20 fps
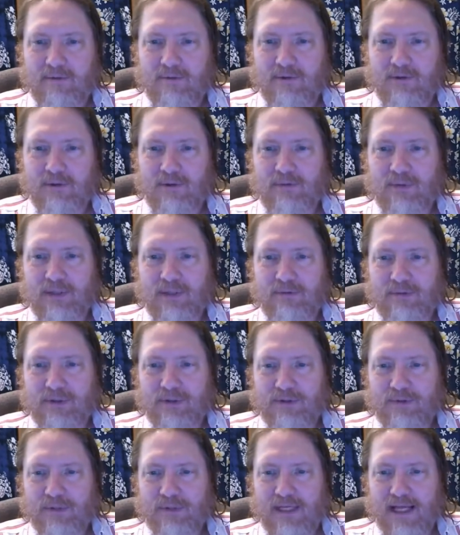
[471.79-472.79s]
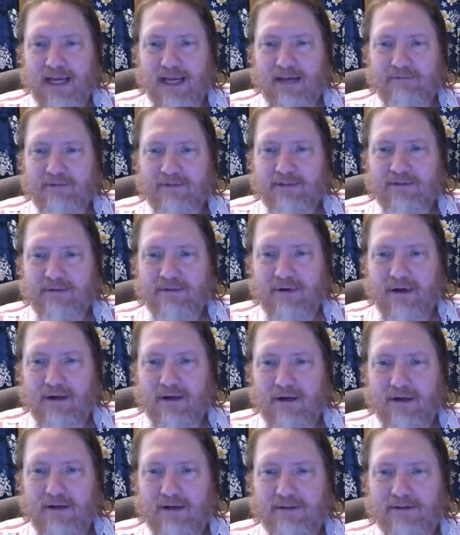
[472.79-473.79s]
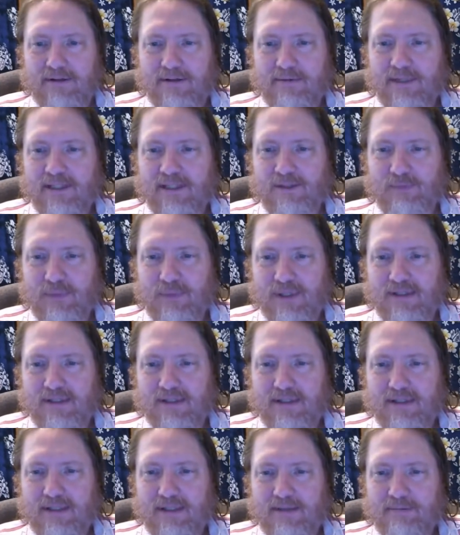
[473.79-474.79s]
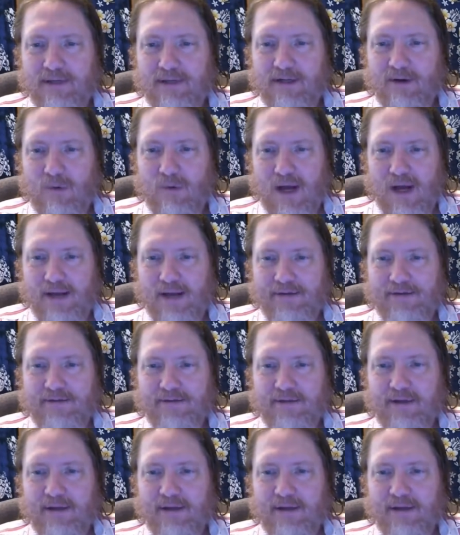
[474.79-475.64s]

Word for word: did we would we have to also explicitly request